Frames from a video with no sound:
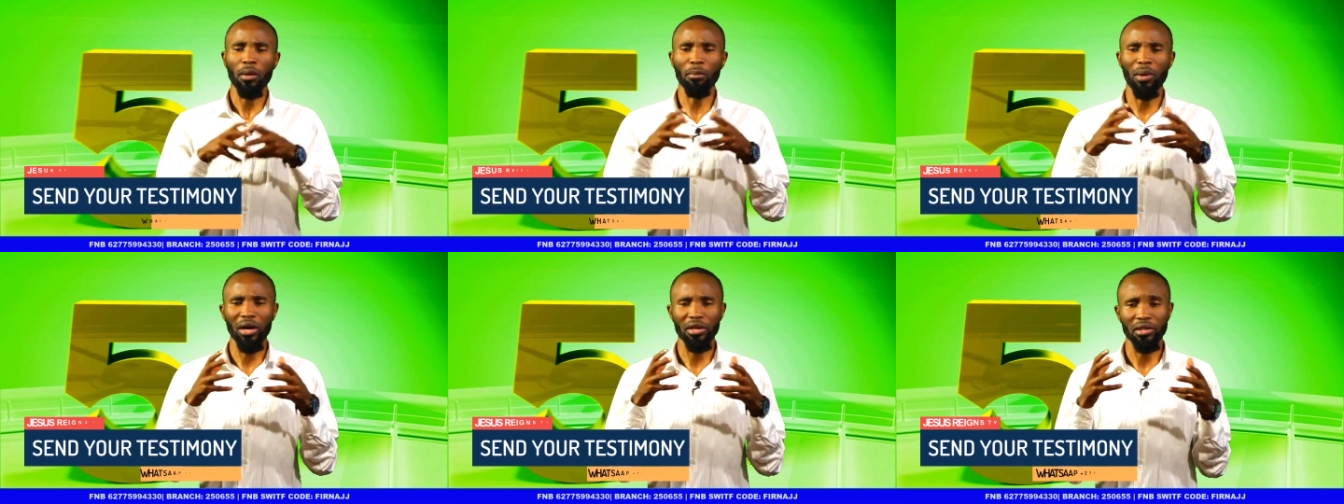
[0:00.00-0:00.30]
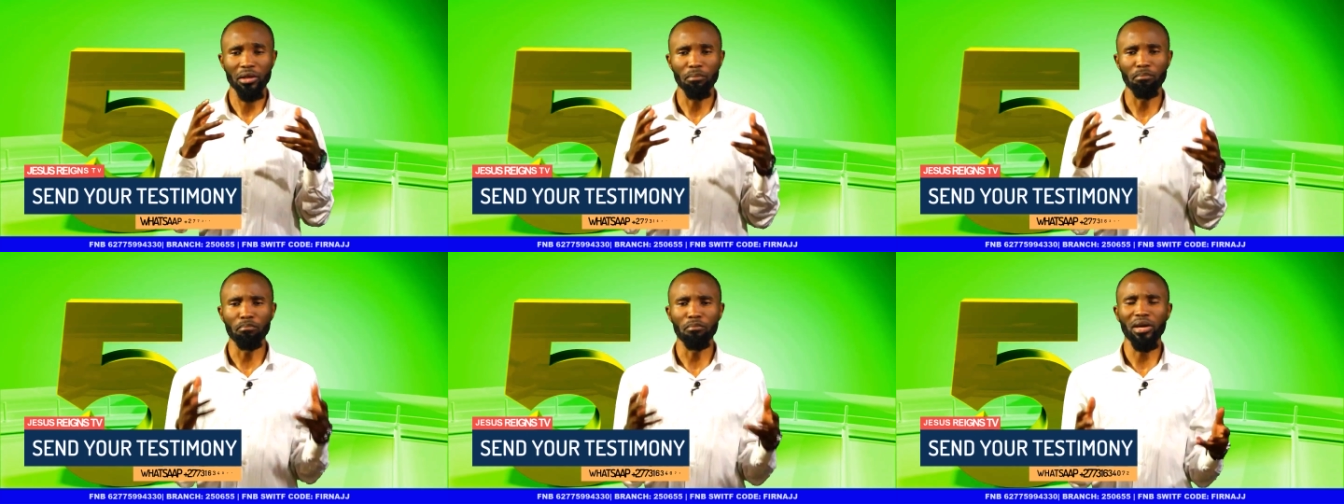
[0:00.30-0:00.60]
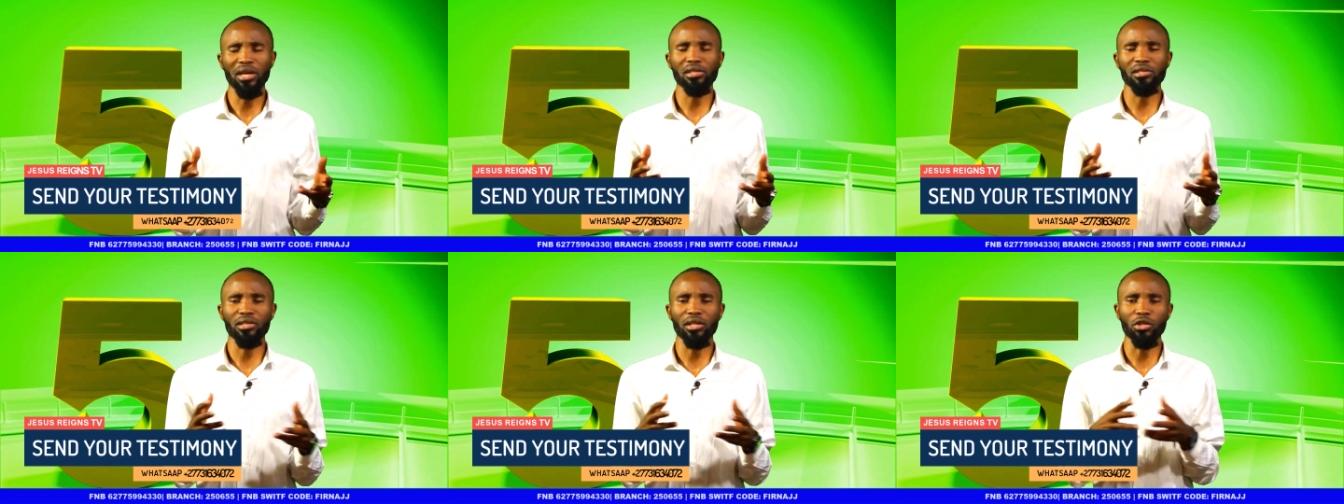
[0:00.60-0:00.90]
by the
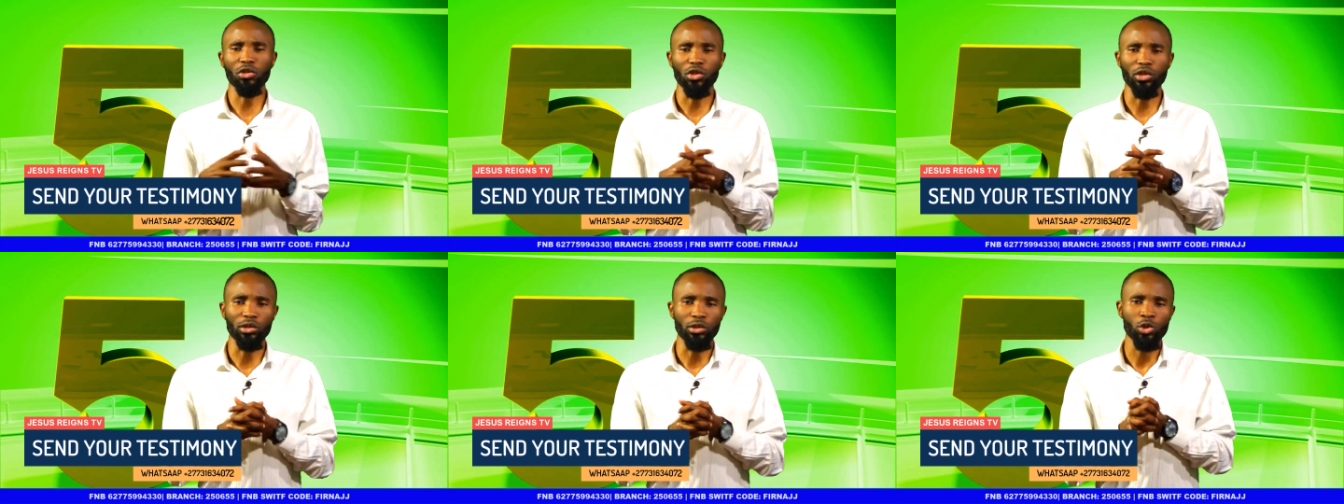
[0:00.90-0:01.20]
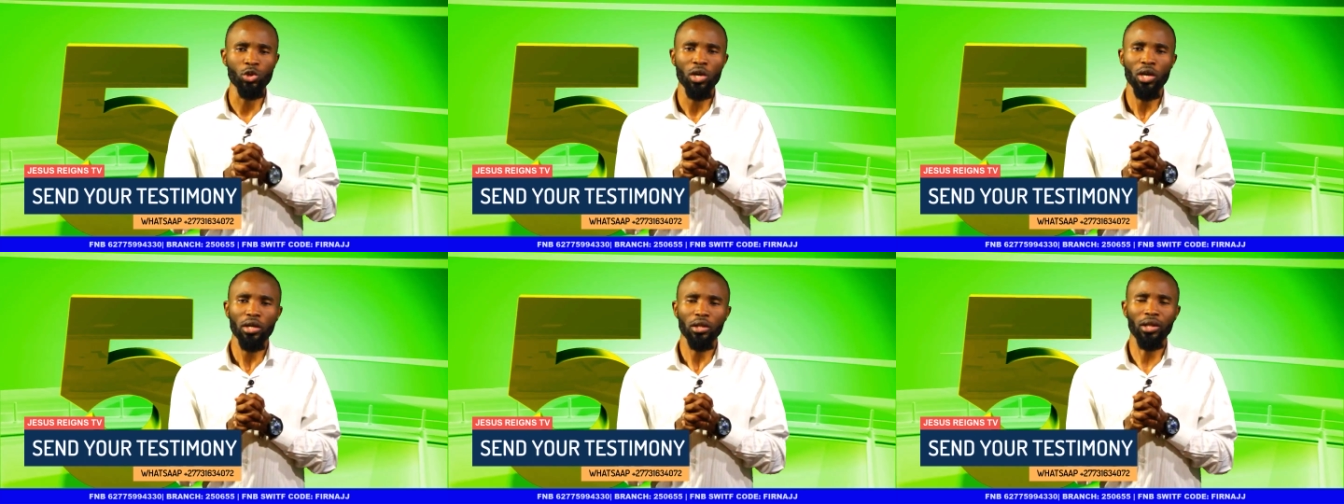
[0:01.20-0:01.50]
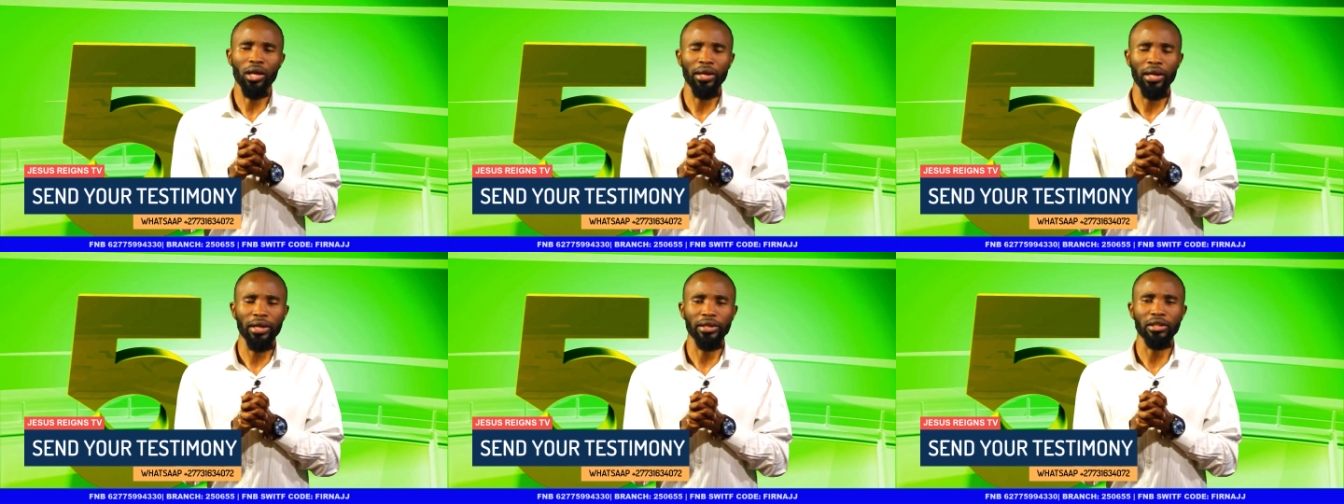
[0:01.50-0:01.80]
messages
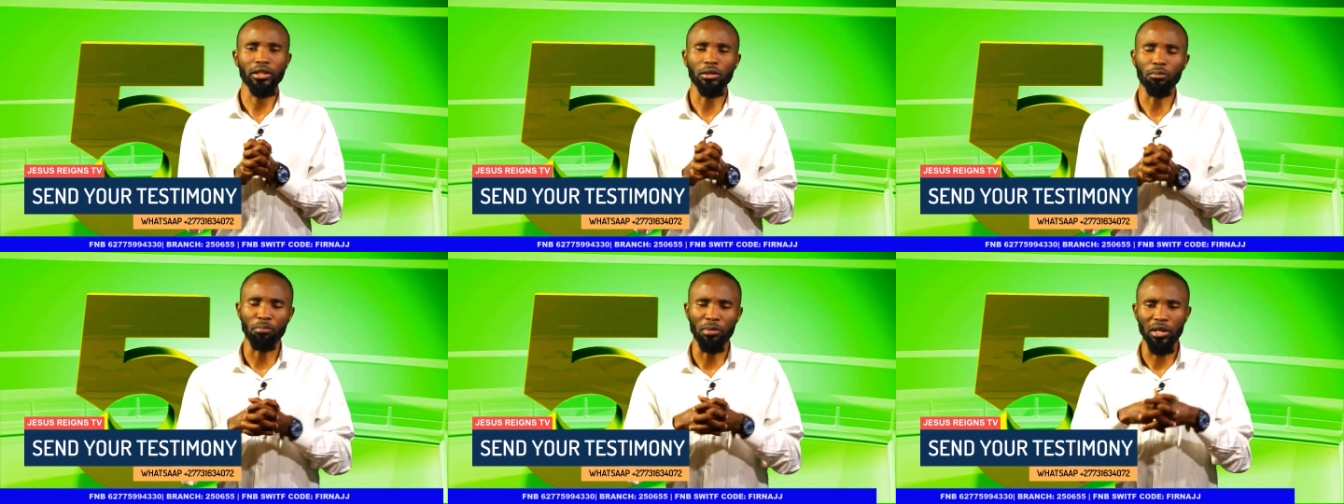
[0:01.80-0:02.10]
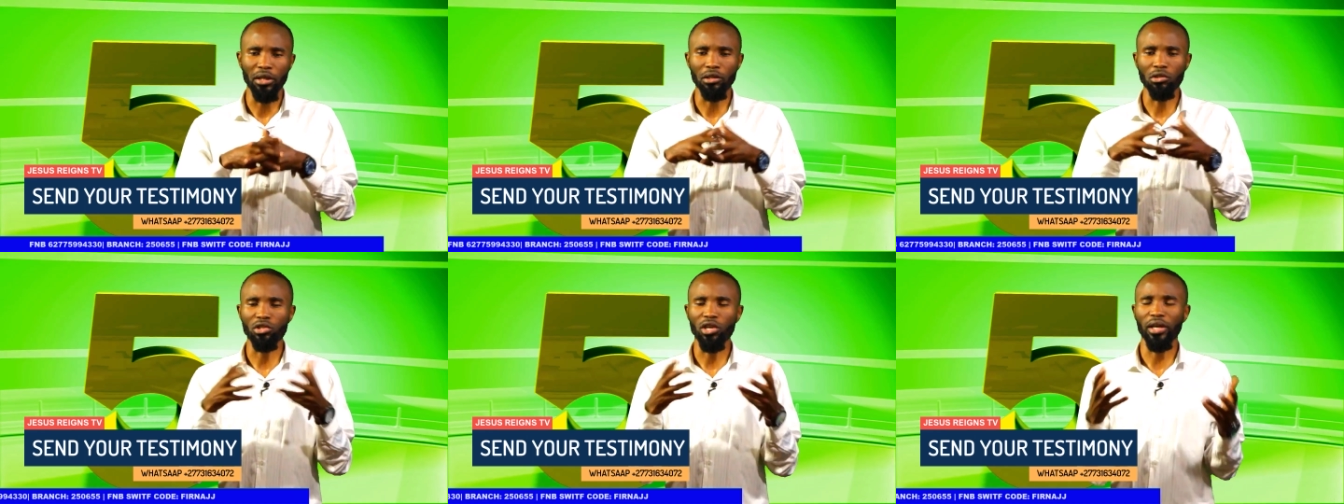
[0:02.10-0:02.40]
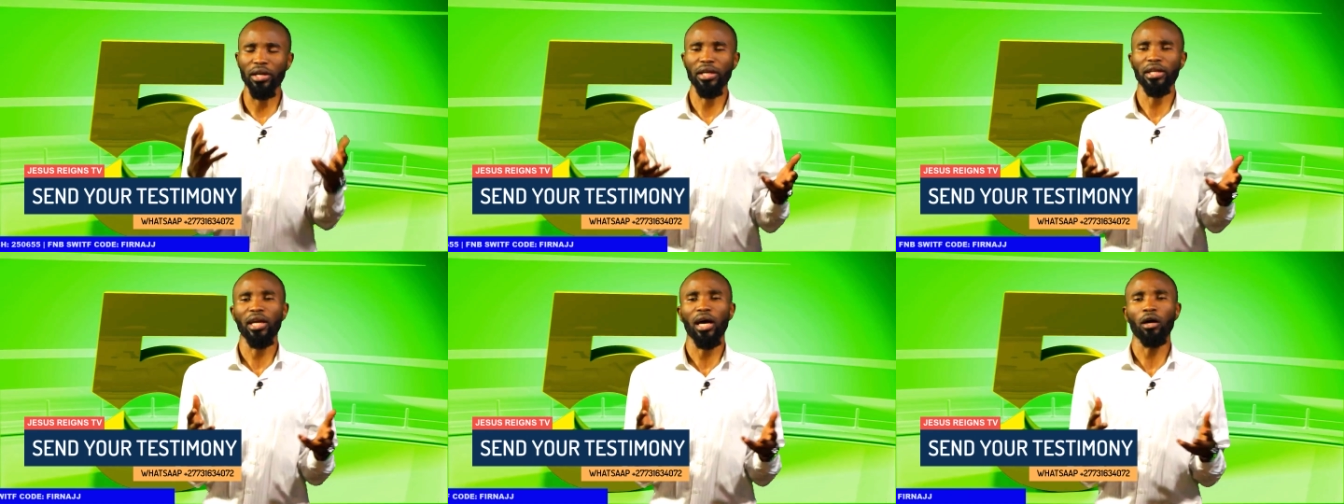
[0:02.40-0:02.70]
that are being
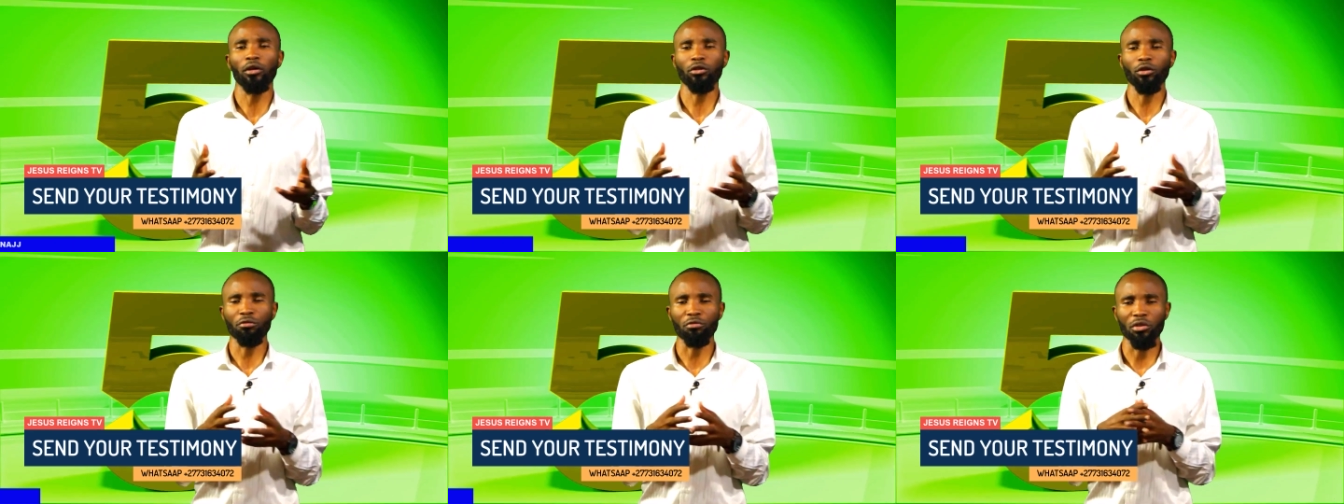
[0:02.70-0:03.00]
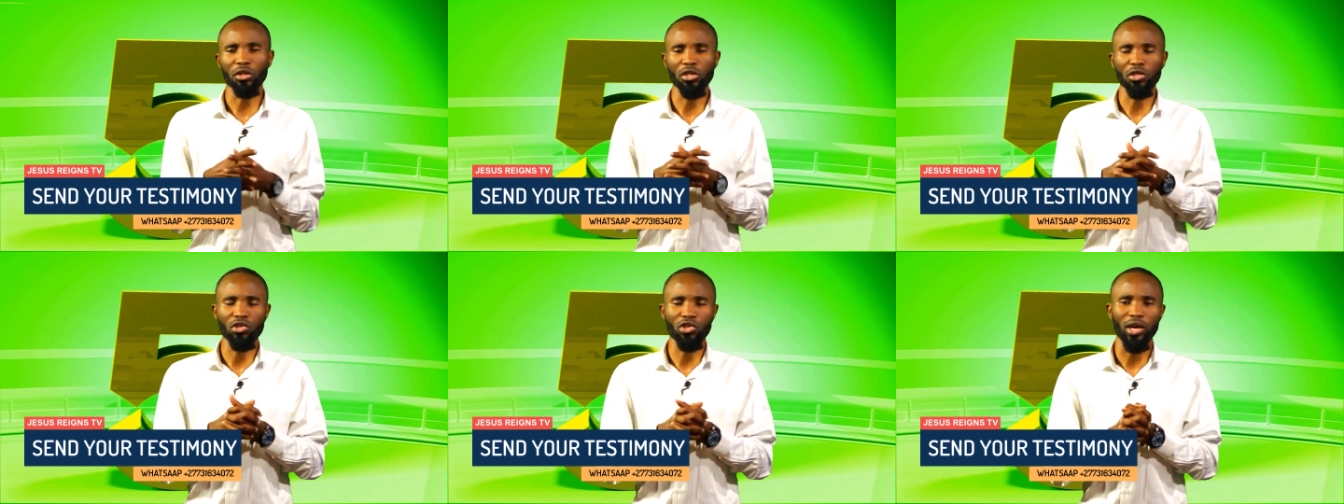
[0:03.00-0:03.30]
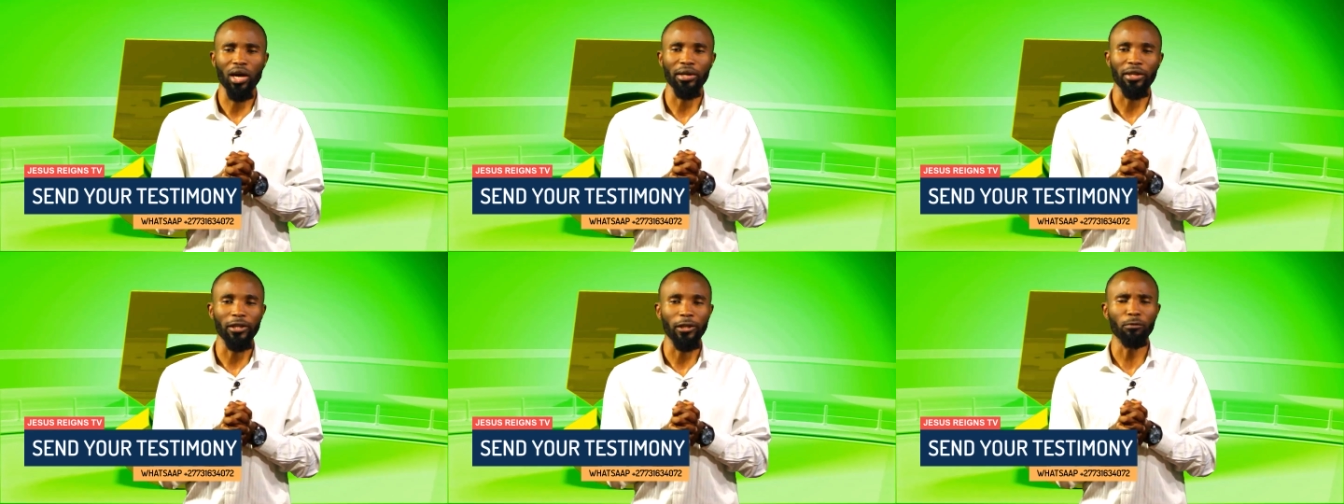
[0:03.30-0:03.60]
taken out of this
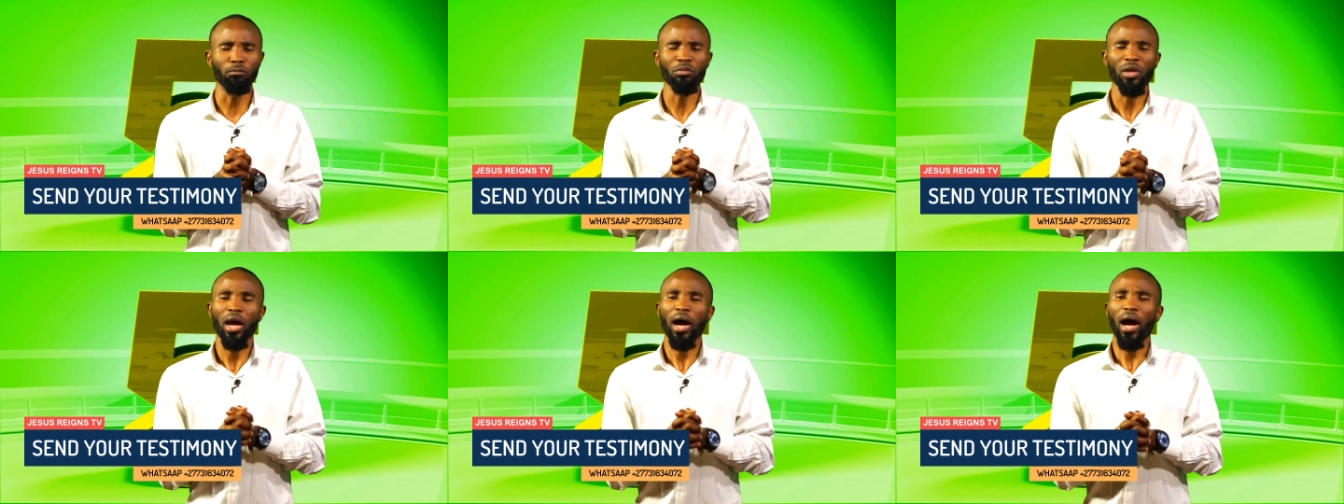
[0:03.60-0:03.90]
channel.